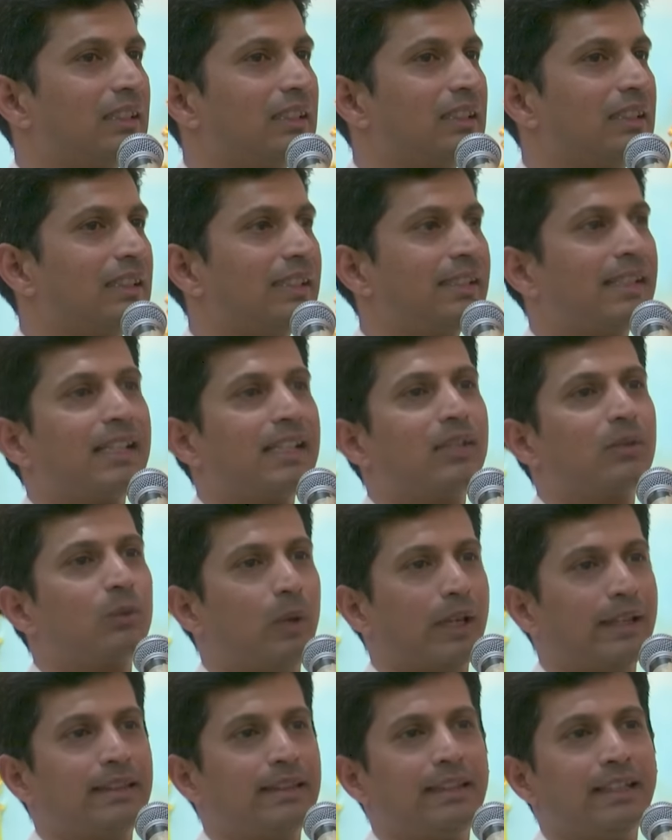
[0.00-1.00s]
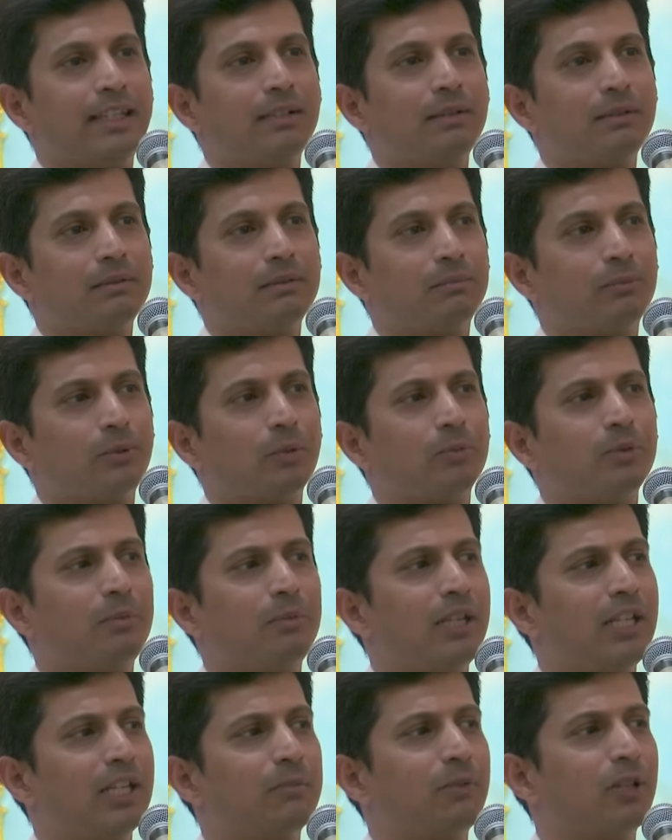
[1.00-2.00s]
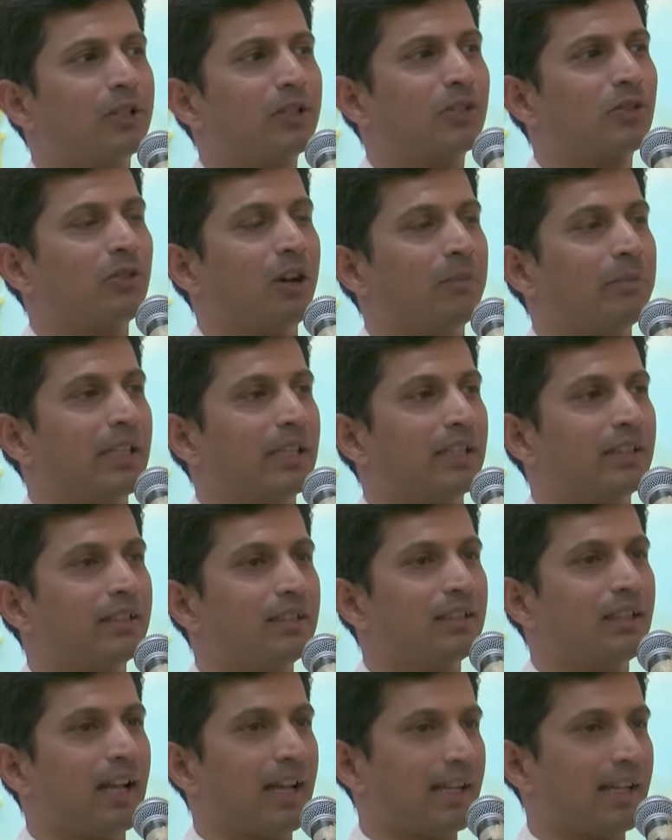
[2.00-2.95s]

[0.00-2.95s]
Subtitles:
this is one thing probably about Swami.